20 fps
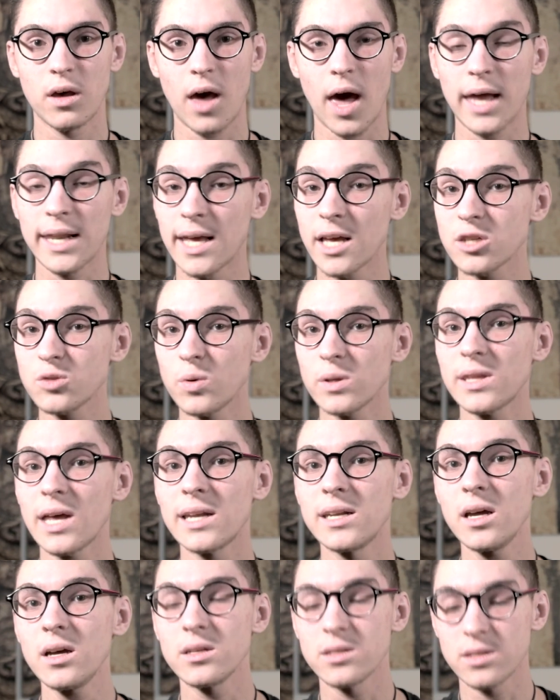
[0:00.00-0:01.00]
And guess what
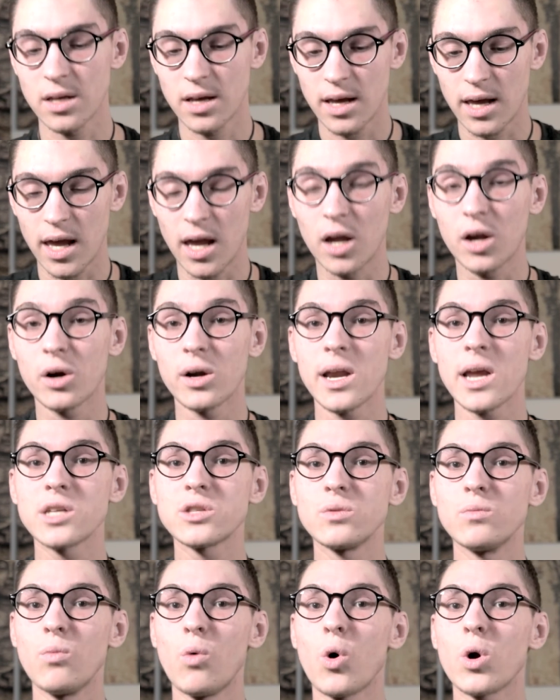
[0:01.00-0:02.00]
that does? It
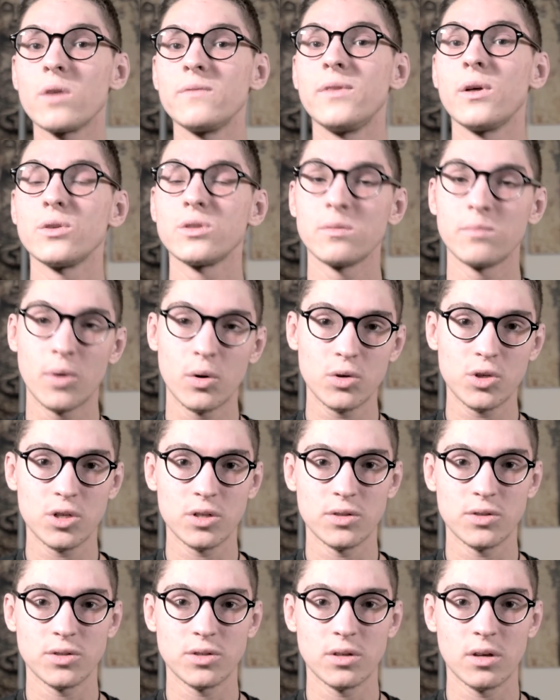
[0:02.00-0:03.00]
creates more of those
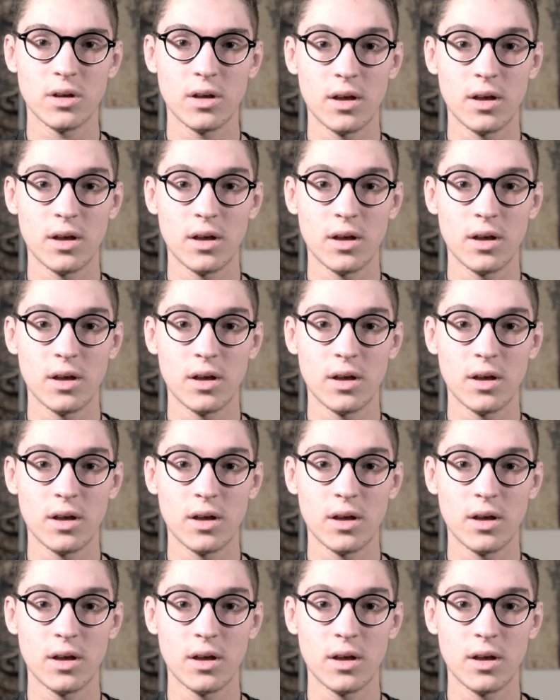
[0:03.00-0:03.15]
emotions,